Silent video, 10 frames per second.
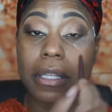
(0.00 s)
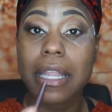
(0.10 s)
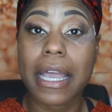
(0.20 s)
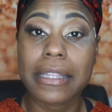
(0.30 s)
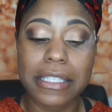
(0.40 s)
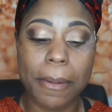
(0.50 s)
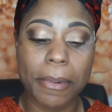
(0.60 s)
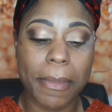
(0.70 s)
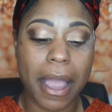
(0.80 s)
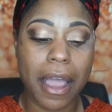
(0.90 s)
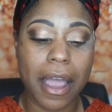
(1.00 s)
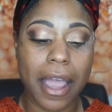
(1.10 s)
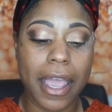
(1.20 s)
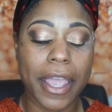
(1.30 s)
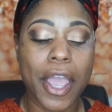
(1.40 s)
line the top of my
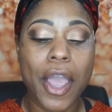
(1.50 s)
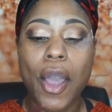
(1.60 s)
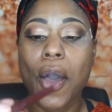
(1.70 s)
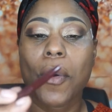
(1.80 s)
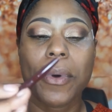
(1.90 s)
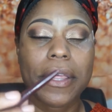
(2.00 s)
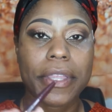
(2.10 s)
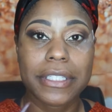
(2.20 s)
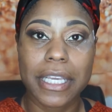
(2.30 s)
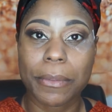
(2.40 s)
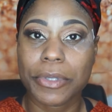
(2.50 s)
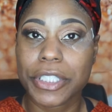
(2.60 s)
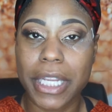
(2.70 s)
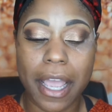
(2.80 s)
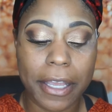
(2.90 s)
eye with Double
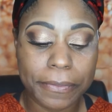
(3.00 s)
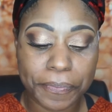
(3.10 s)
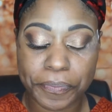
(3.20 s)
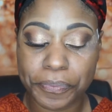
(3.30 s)
Shot.